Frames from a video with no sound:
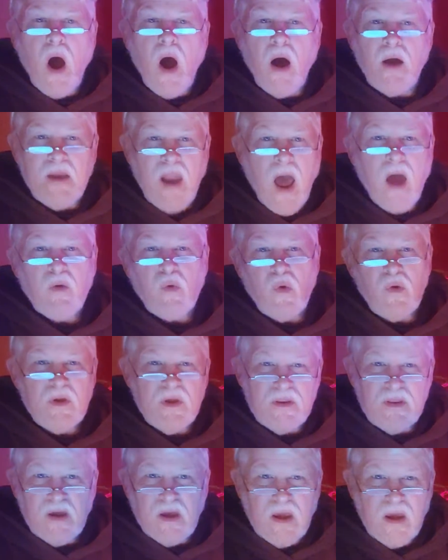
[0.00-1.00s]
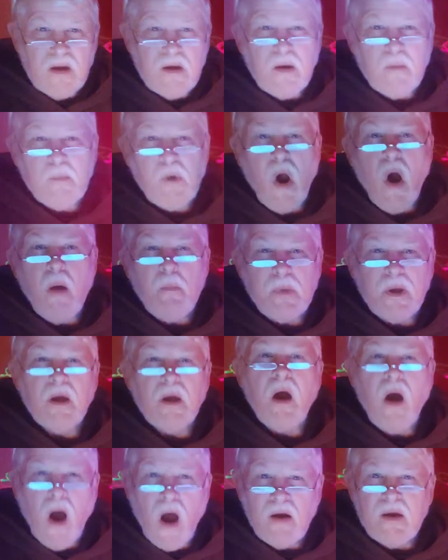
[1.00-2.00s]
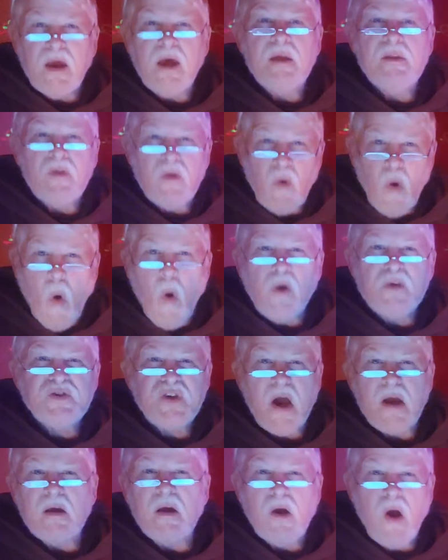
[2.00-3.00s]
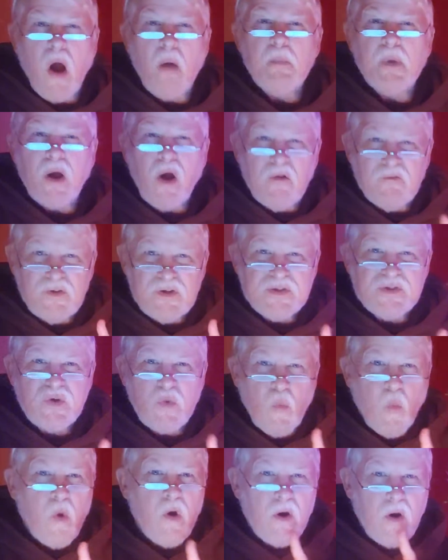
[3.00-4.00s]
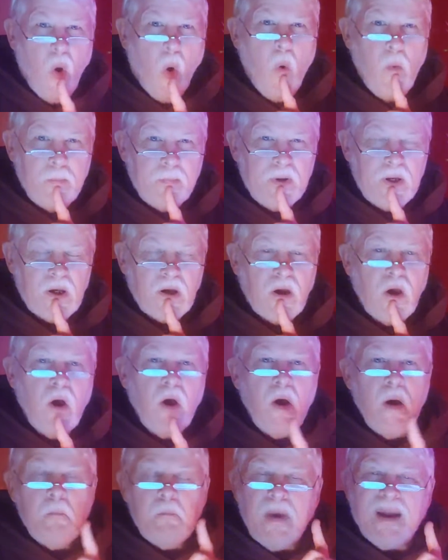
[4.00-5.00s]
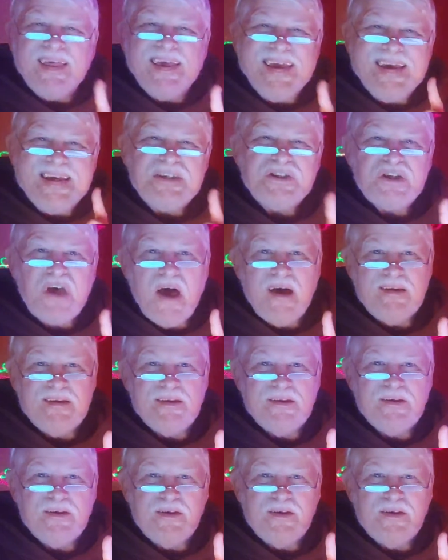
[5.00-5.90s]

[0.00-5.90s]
Uh, not only the kingdom coming, again, the second coming of his word opening, but he said,